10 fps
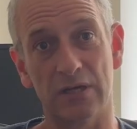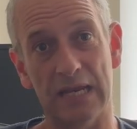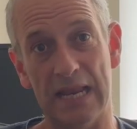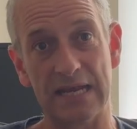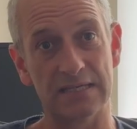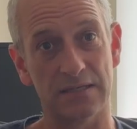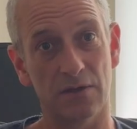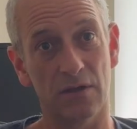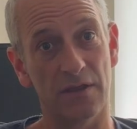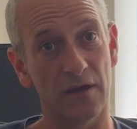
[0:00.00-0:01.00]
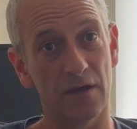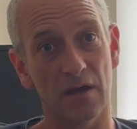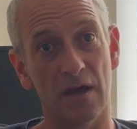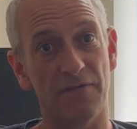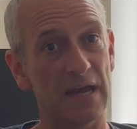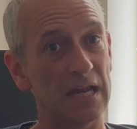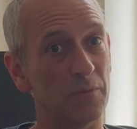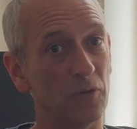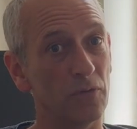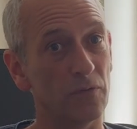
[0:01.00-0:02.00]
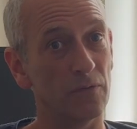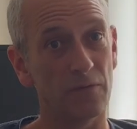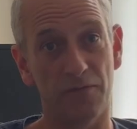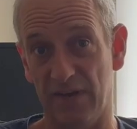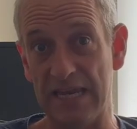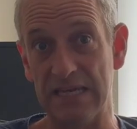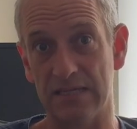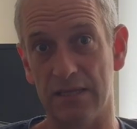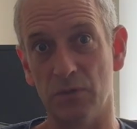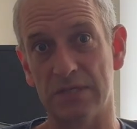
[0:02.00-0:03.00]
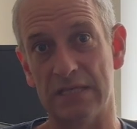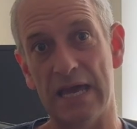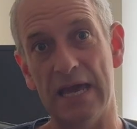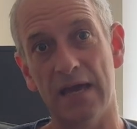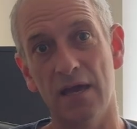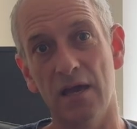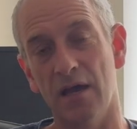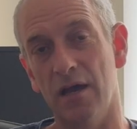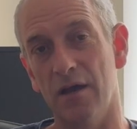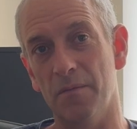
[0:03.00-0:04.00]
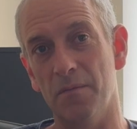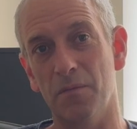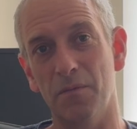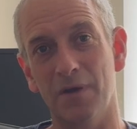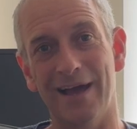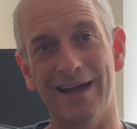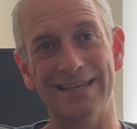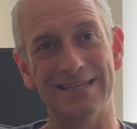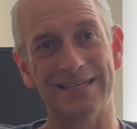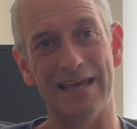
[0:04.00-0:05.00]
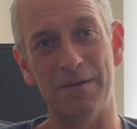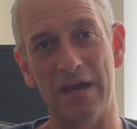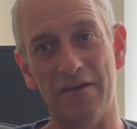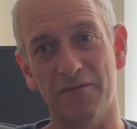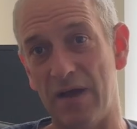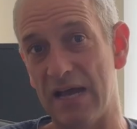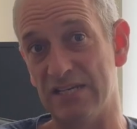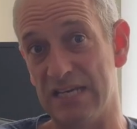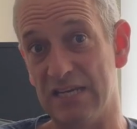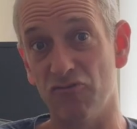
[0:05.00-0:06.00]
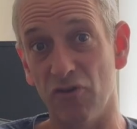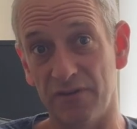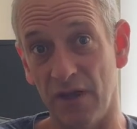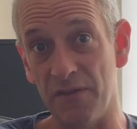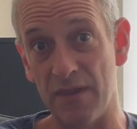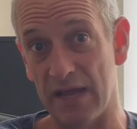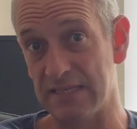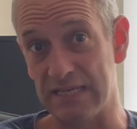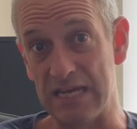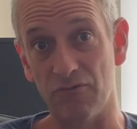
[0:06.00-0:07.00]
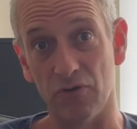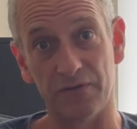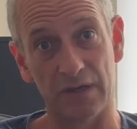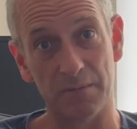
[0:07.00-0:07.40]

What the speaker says: collect the available flint that was there, and they may have actually done that sea crossing